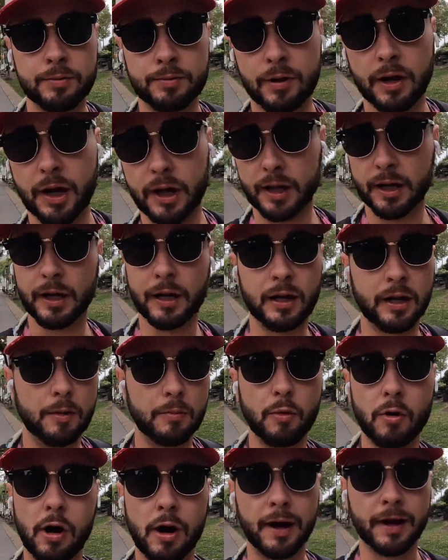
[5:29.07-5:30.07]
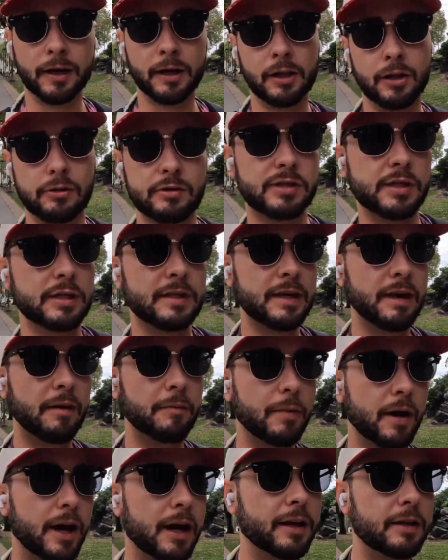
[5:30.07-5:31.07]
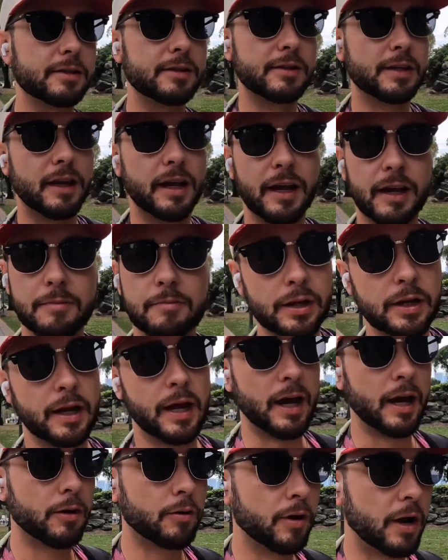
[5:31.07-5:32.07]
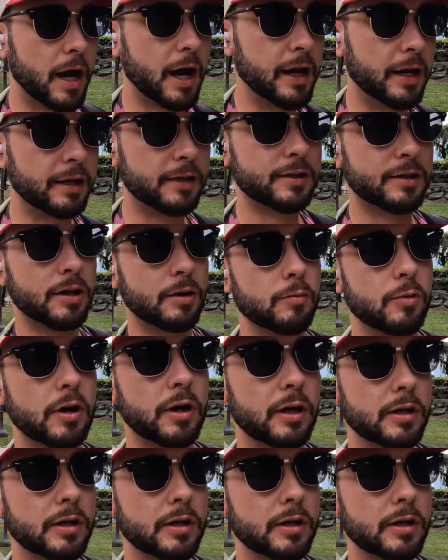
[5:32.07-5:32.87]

Probably gonna end up walking close to 10 miles today. Now we're headed somewhere.